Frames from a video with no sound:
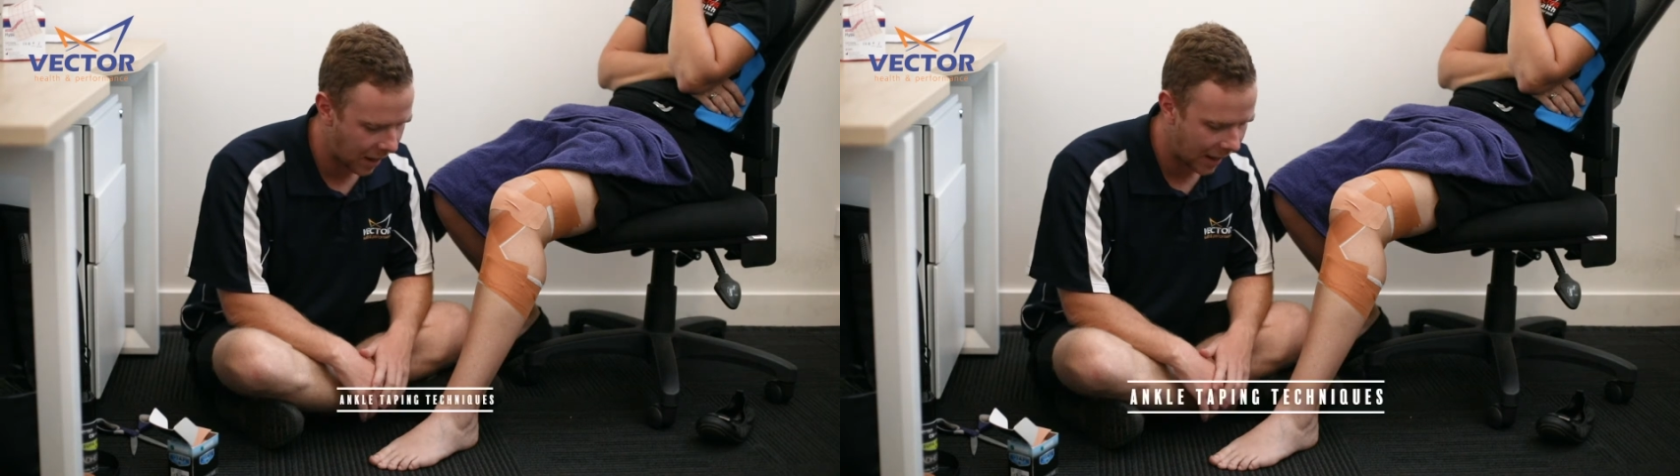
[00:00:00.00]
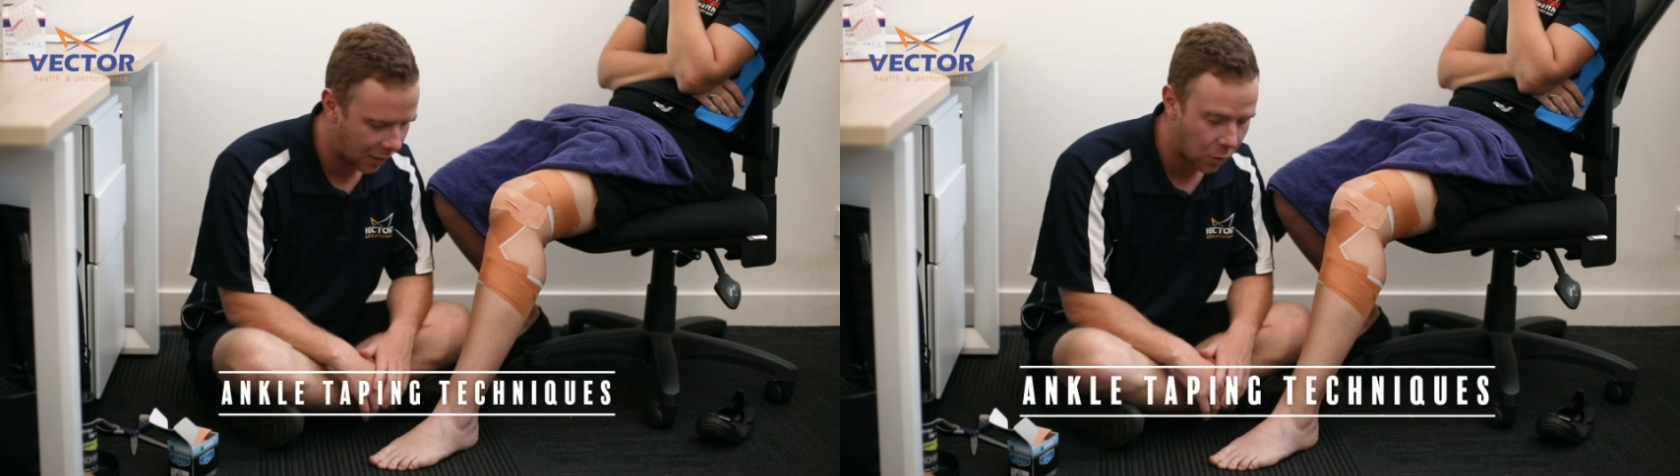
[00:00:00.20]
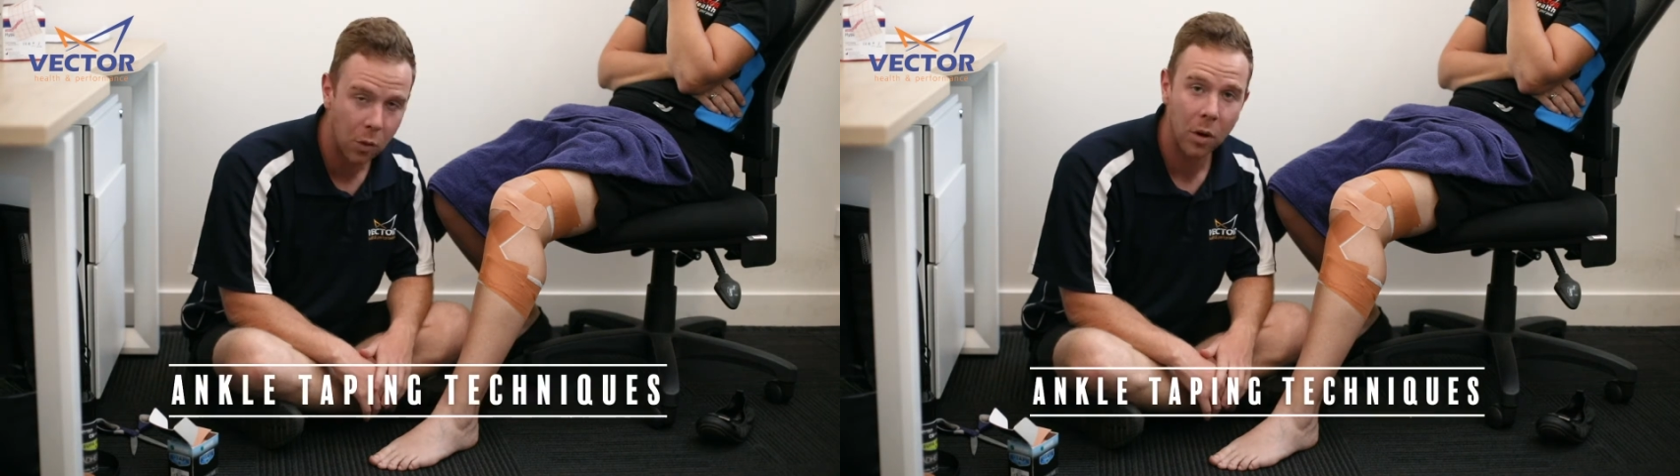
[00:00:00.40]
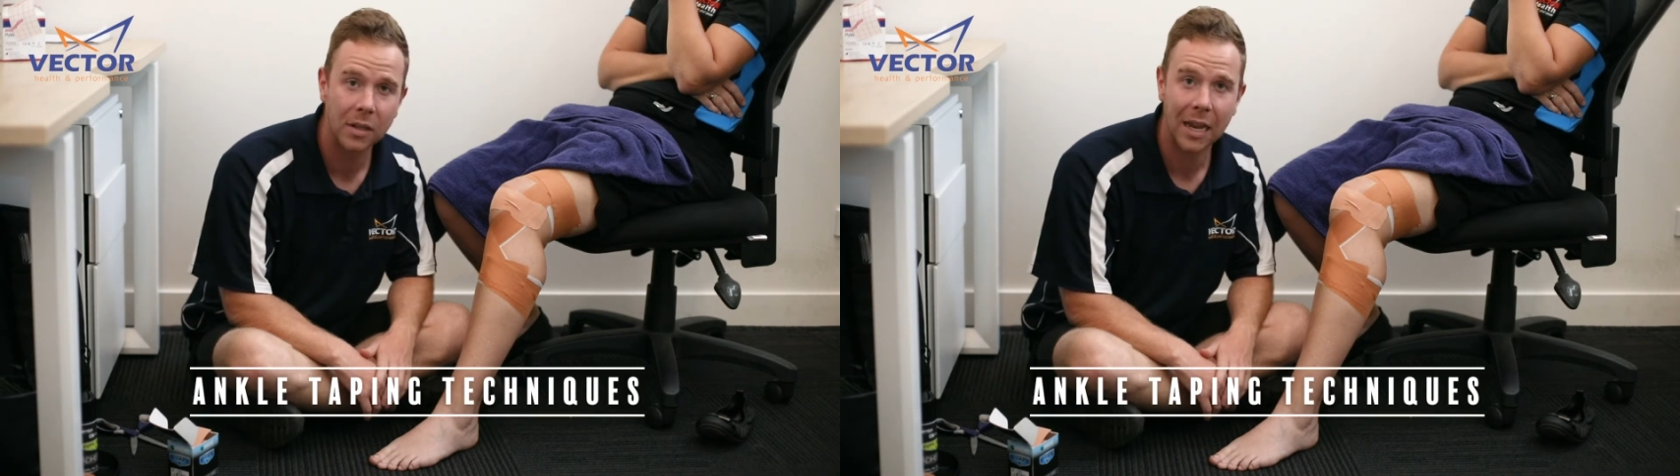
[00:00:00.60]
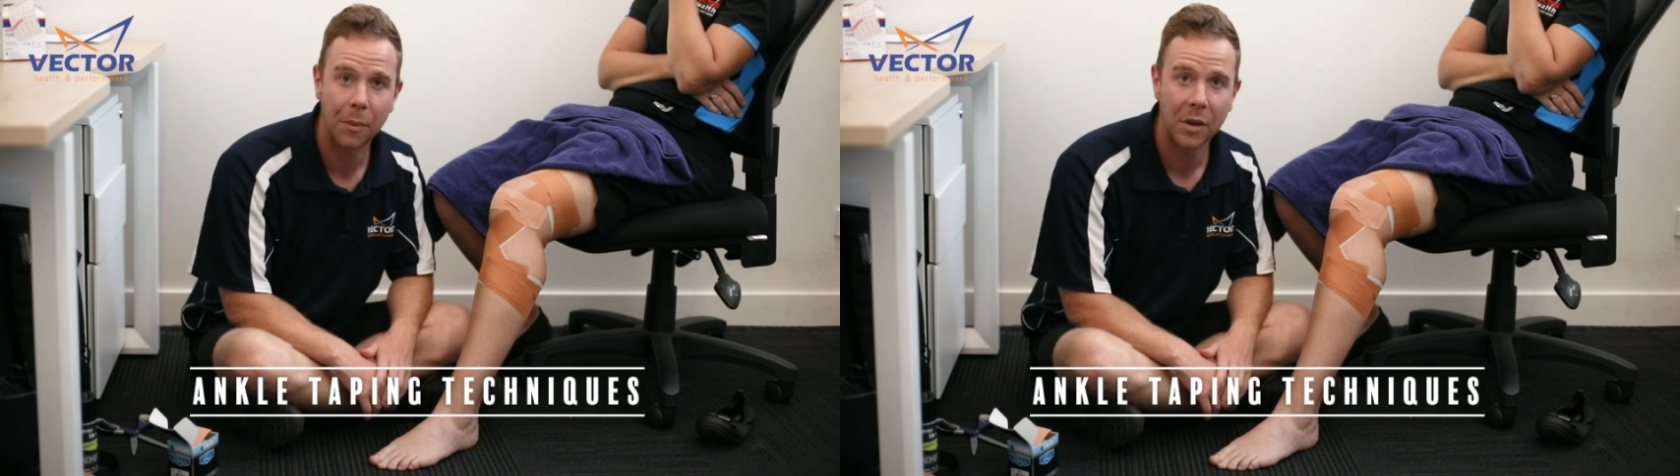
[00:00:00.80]
ankle
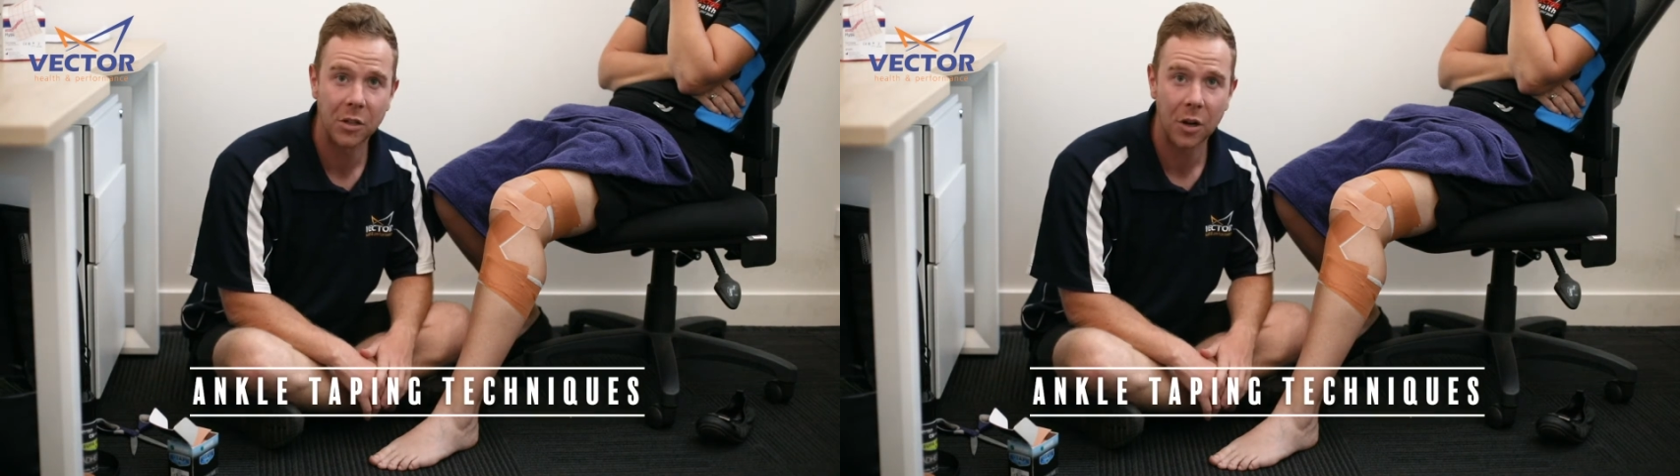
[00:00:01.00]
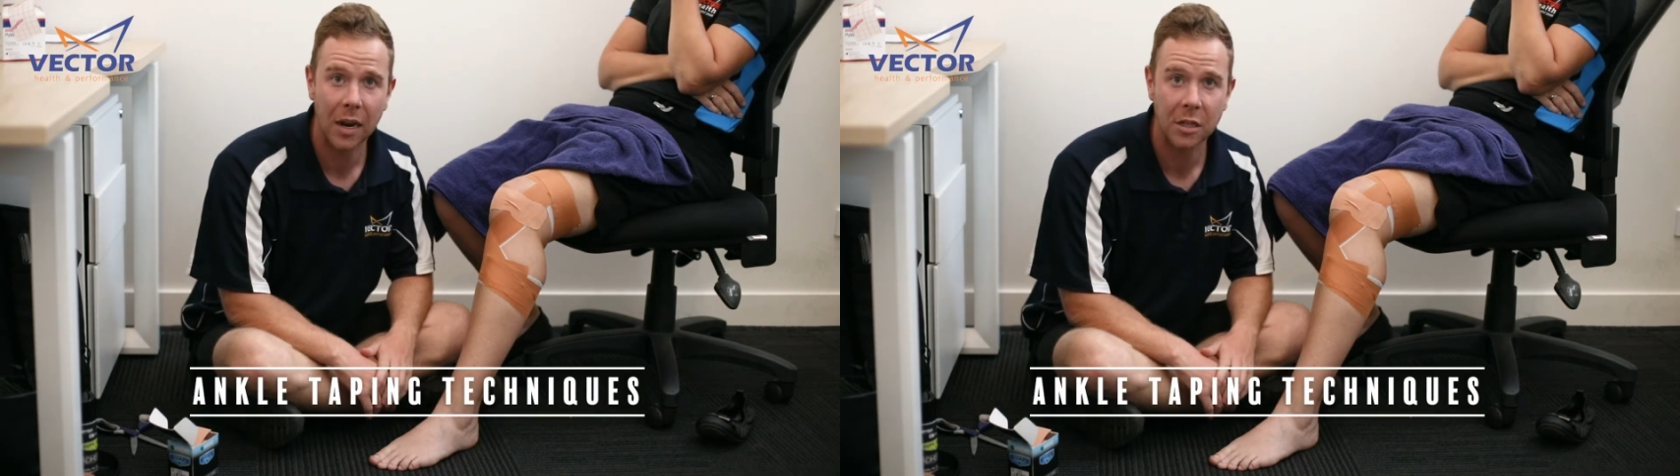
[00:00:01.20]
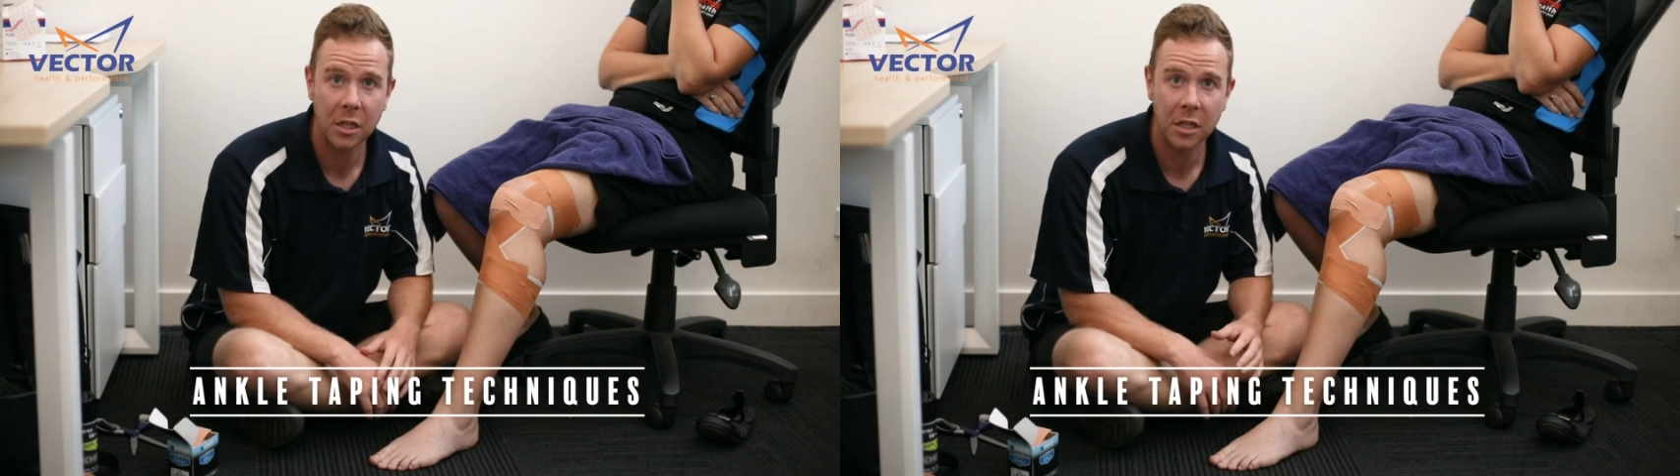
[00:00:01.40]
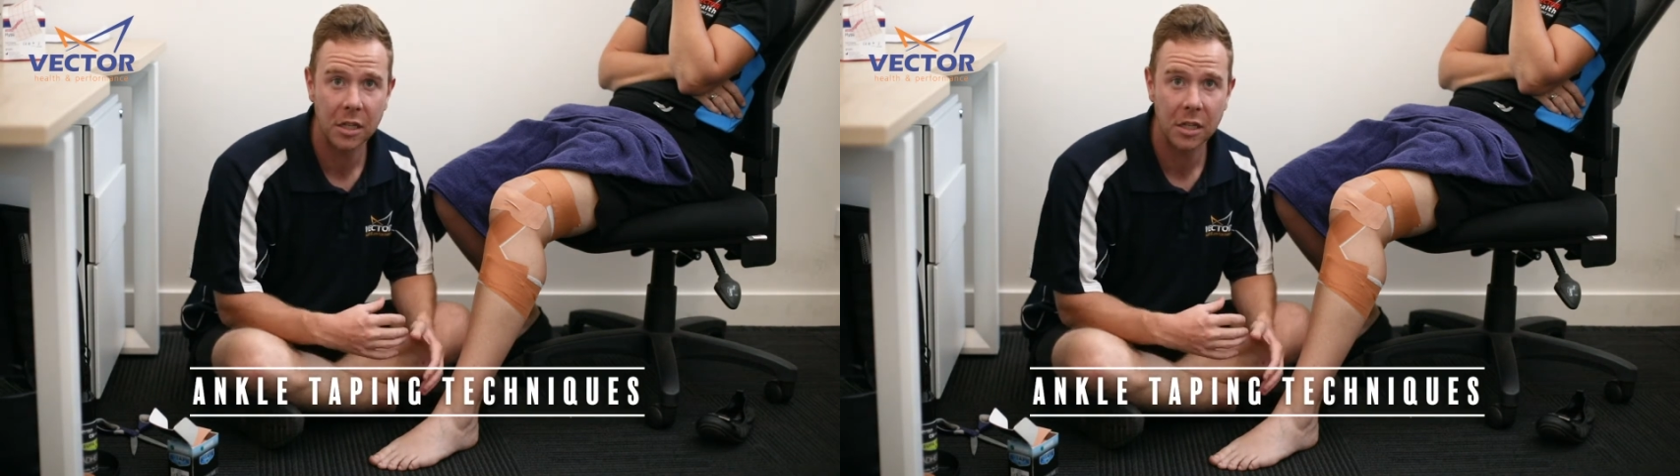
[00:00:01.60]
taping strategies,